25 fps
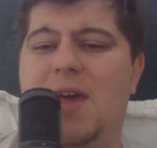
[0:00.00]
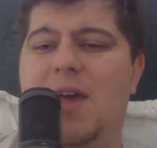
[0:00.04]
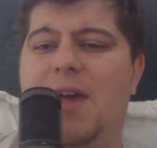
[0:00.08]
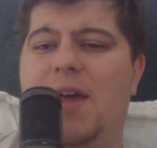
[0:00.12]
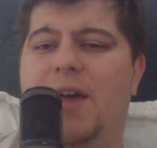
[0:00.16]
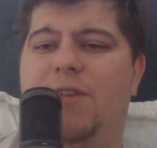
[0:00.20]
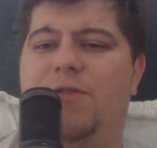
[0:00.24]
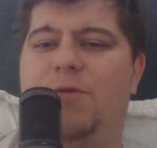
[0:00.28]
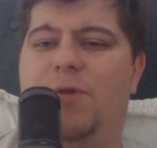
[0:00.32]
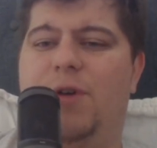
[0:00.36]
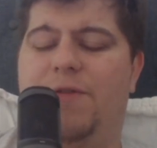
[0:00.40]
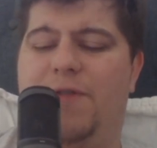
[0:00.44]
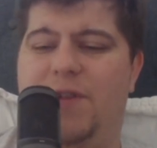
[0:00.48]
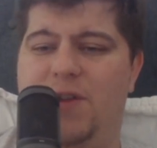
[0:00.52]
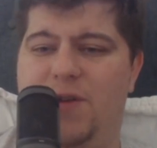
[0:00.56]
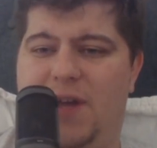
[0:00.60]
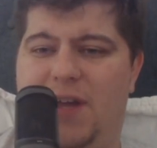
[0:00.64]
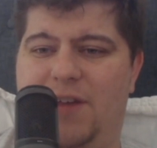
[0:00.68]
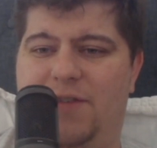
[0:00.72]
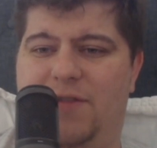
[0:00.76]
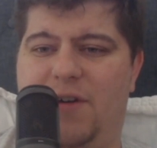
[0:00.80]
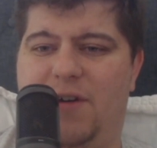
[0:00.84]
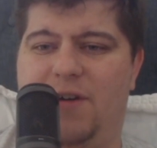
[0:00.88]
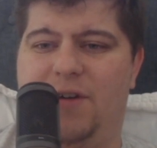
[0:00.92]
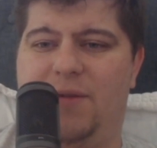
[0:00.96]
As well, if any of you
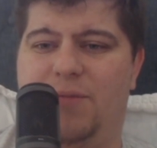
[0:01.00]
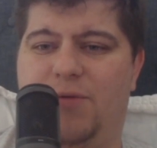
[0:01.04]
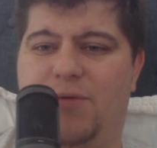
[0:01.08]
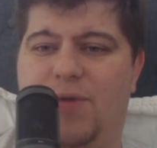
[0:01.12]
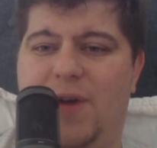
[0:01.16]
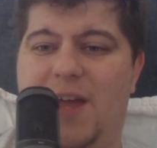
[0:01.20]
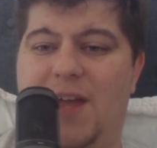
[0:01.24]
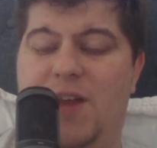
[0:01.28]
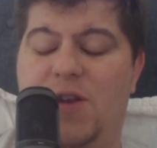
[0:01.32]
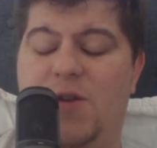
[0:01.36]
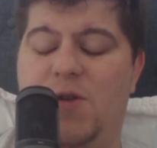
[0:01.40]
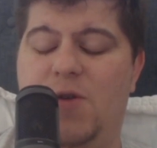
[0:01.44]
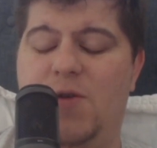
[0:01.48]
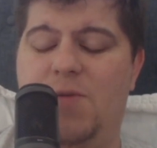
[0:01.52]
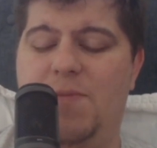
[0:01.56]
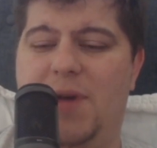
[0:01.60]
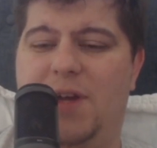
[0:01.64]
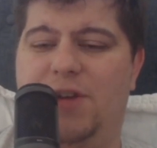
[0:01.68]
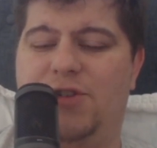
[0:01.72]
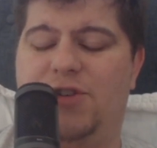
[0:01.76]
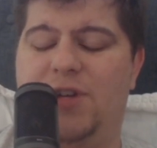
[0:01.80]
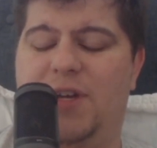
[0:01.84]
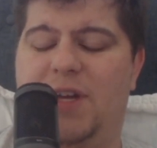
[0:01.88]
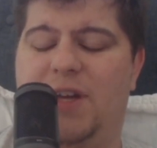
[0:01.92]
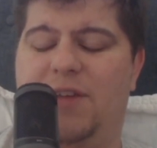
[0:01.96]
guys are brand new, make
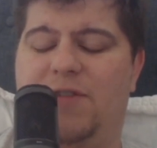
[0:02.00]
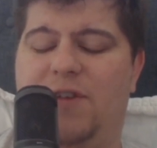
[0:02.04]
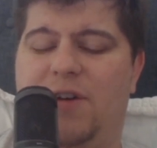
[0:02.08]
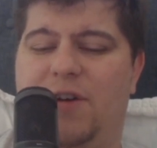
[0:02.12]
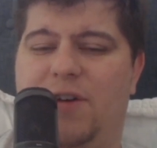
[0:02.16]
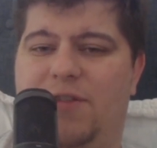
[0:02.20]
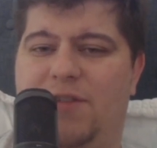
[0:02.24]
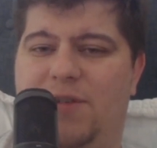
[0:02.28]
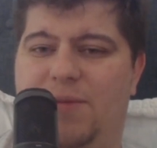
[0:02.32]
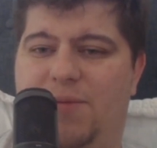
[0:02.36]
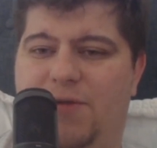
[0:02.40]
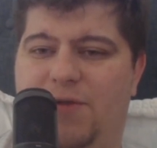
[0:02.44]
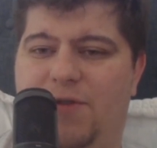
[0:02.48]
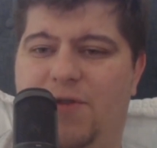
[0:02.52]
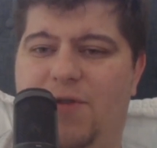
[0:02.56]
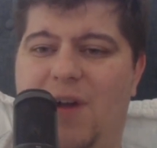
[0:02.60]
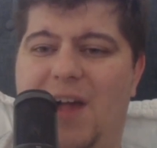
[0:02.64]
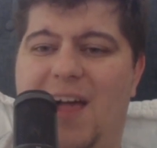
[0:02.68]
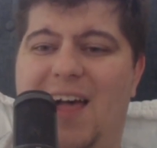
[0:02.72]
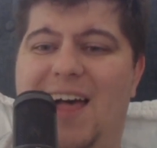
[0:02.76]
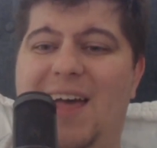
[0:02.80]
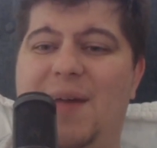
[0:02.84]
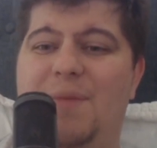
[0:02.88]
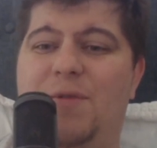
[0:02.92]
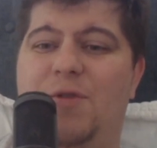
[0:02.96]
sure you guys are
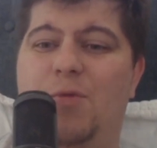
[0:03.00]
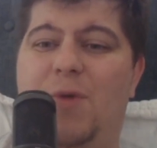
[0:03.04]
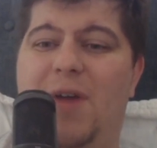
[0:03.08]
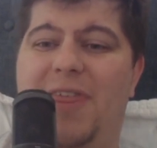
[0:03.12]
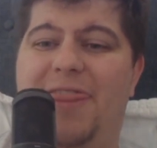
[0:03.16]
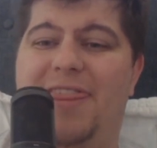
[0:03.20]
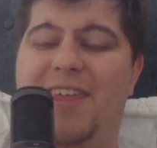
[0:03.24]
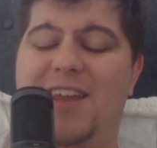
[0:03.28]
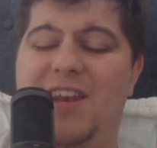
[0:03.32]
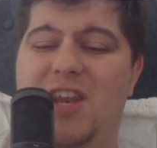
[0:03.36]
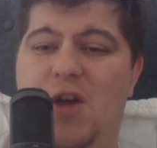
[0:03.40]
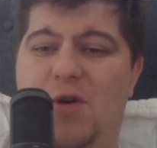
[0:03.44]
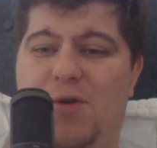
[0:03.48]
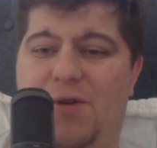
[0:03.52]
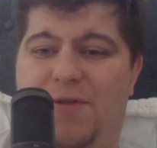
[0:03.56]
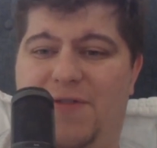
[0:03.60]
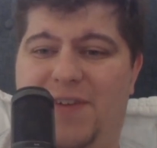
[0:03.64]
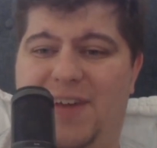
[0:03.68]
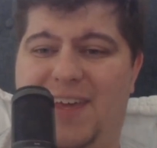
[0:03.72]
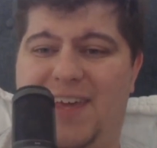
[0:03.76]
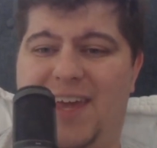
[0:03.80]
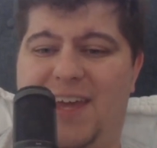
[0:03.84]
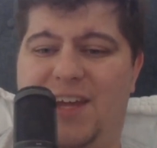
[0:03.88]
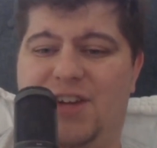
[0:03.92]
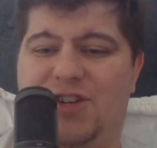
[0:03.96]
subscribed with the
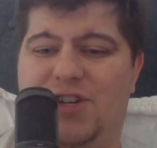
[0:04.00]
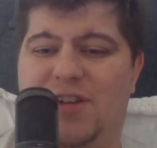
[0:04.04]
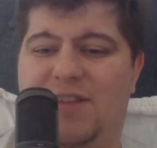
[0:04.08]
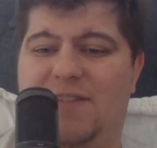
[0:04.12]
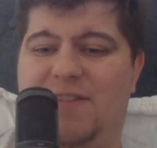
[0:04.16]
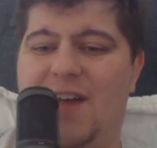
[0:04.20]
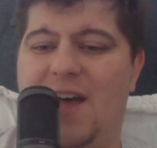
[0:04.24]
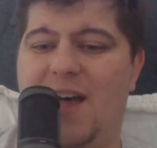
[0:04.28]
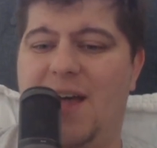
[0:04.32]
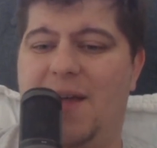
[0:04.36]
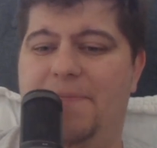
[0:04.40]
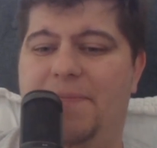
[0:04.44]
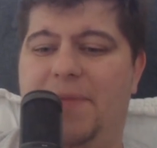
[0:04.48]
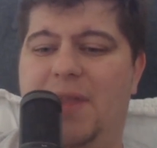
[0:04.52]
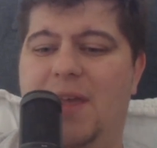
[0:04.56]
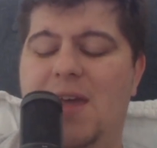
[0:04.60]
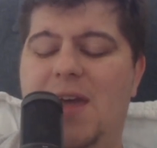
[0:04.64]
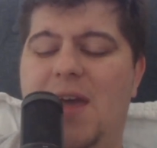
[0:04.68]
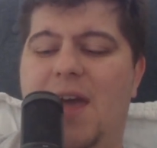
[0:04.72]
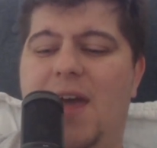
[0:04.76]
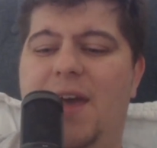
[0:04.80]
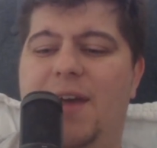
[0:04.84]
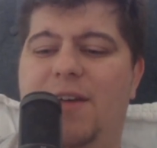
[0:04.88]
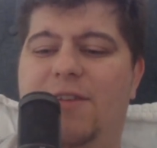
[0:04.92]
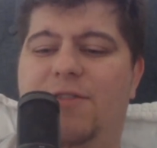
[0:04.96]
notifications on,
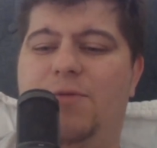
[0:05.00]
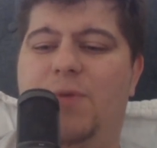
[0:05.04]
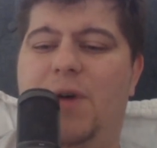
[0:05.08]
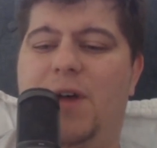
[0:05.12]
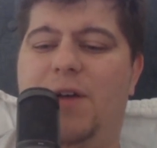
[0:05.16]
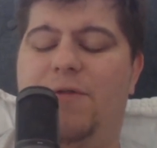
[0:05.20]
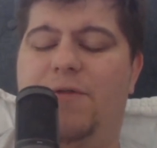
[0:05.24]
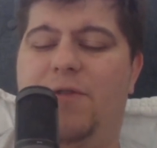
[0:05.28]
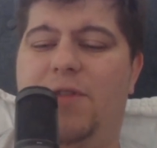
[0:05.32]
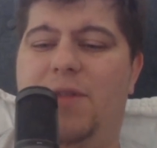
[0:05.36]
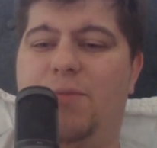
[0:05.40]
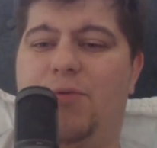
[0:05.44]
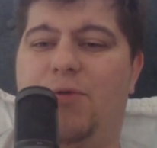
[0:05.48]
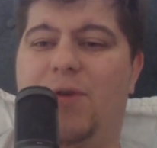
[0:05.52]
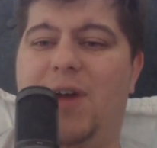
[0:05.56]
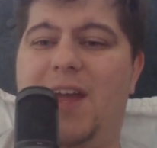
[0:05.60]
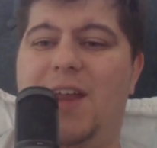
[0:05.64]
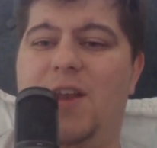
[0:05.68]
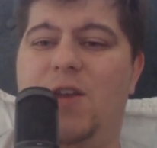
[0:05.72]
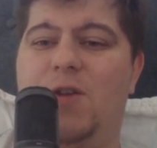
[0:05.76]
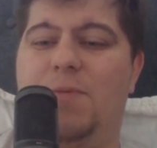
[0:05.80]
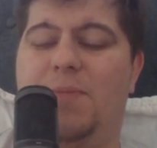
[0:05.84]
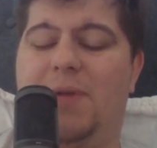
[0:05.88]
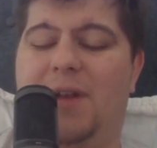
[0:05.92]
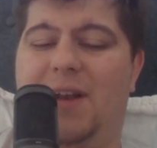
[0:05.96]
as well for the
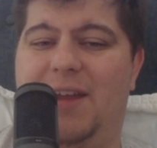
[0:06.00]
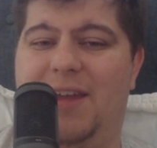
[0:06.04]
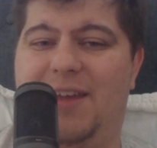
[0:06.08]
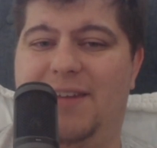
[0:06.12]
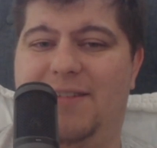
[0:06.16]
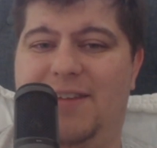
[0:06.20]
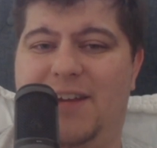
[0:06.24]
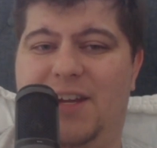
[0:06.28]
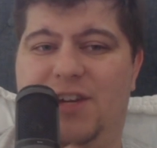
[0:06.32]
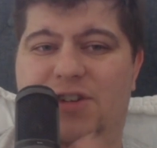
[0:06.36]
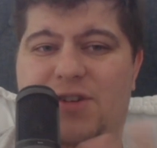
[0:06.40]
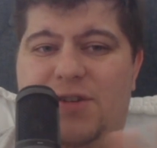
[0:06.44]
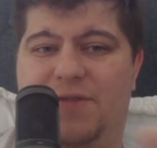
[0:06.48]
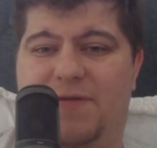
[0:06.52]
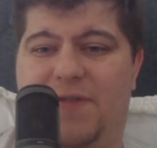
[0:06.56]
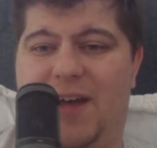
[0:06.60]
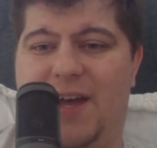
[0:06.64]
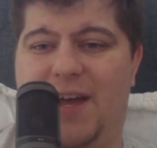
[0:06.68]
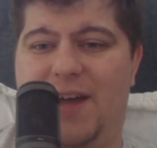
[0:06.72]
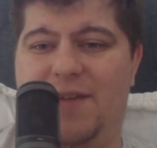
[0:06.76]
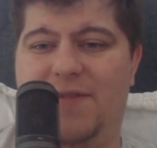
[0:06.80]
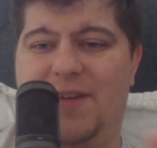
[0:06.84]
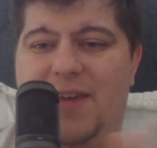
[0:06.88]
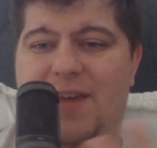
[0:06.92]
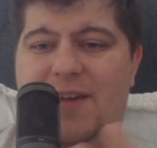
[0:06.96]
brand new PlayStation PlayStation
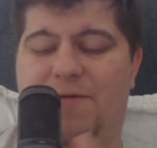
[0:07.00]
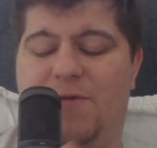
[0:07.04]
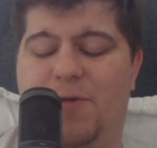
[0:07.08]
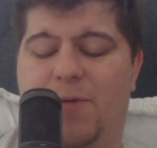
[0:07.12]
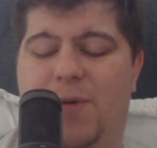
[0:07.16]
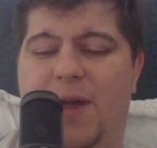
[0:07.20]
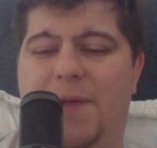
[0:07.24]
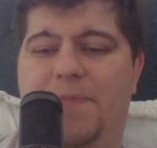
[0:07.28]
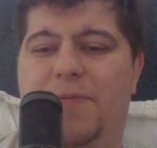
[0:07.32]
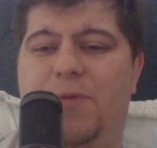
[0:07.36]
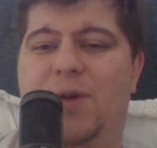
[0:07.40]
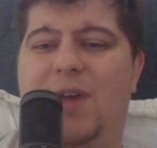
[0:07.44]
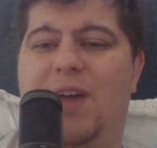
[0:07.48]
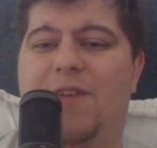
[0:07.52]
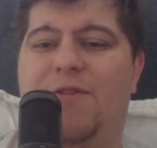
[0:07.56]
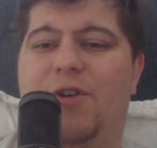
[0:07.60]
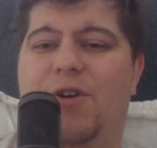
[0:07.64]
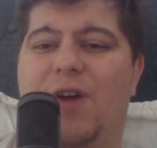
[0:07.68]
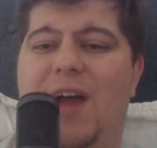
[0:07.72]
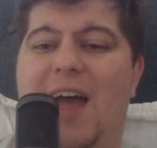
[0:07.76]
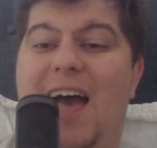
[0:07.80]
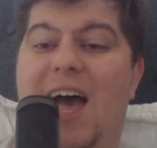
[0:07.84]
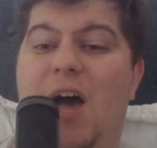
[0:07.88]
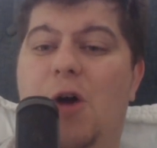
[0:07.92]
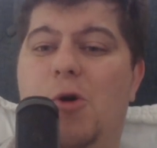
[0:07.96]
5 giveaway. We have
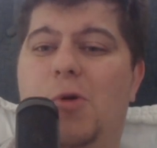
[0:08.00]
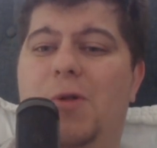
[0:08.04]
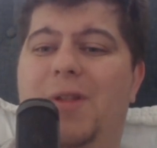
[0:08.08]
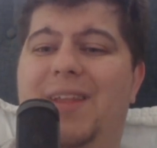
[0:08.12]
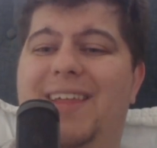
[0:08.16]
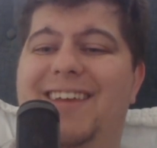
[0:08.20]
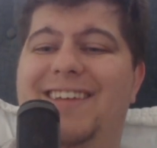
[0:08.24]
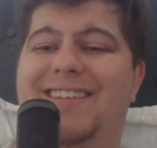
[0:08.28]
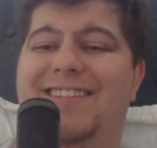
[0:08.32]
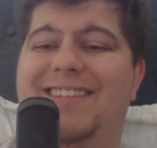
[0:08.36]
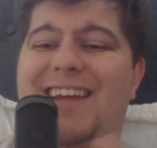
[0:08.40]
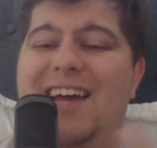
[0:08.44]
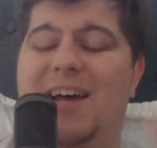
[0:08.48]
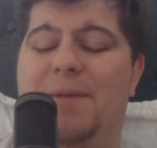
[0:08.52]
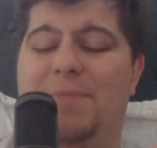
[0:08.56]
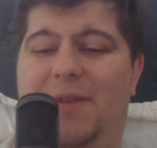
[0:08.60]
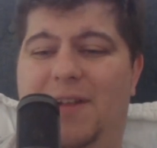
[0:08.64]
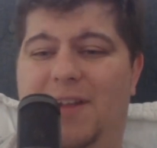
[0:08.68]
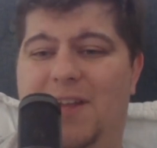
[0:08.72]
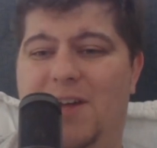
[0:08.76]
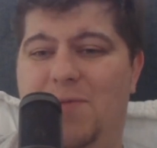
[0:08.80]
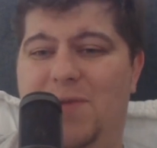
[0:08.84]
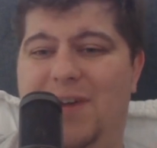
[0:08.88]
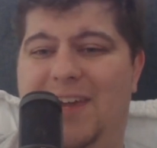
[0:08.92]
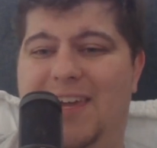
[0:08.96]
our Howl links down
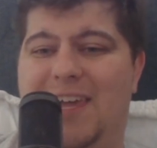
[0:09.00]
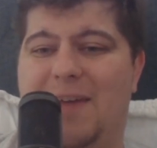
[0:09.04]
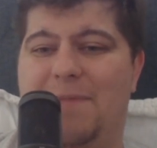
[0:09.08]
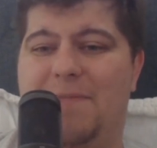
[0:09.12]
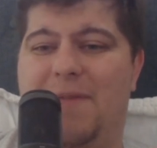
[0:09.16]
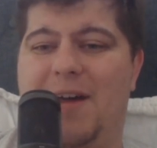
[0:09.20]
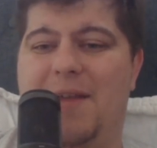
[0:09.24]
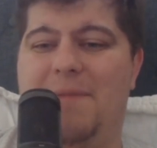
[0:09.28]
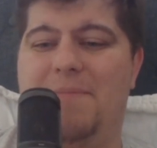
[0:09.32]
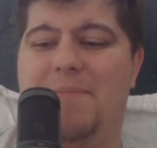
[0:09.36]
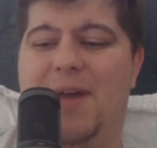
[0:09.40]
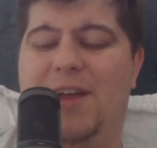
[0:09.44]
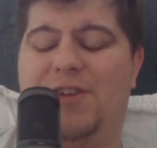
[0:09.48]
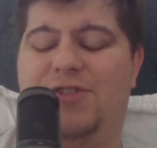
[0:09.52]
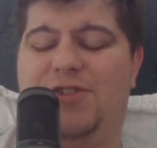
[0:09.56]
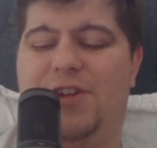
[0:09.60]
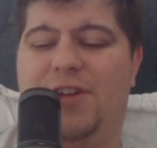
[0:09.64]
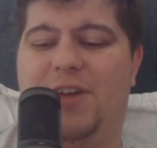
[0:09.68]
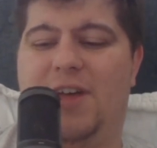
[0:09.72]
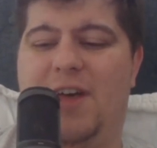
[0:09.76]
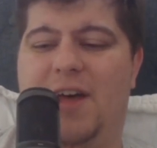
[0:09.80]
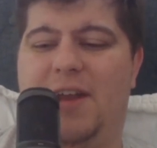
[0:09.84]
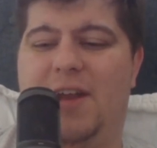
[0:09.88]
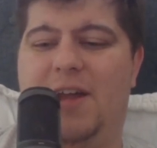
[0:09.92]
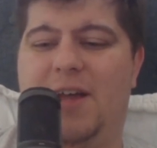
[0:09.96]
below we keep on
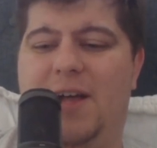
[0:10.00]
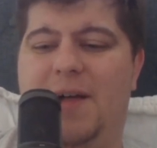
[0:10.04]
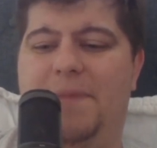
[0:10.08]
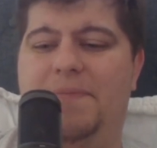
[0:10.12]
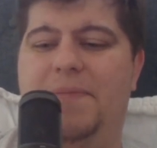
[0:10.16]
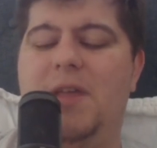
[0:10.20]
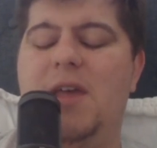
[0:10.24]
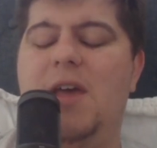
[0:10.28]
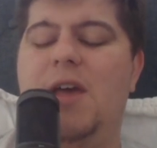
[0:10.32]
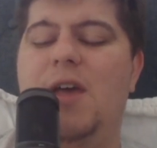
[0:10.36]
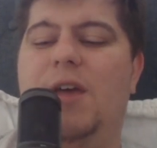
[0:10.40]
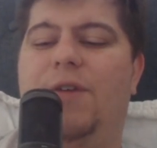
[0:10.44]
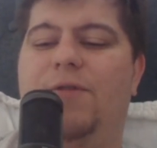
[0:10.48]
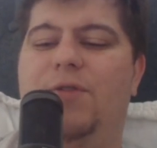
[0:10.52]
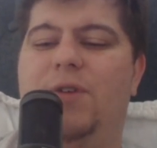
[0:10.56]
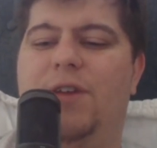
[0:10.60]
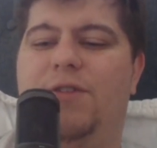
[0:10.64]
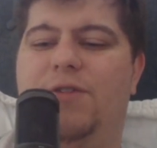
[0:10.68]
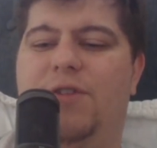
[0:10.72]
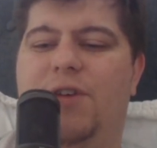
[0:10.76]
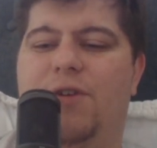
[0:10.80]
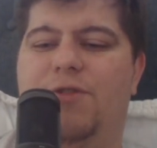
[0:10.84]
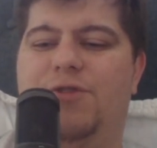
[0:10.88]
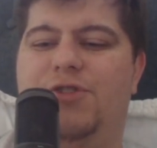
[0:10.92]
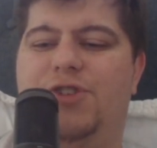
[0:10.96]
mentioning on up. If you
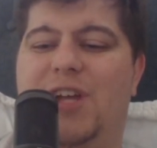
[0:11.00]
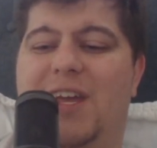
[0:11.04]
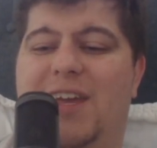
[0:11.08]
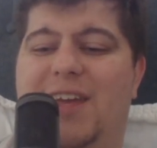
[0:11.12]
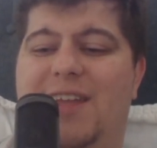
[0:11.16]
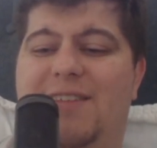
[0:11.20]
guys go check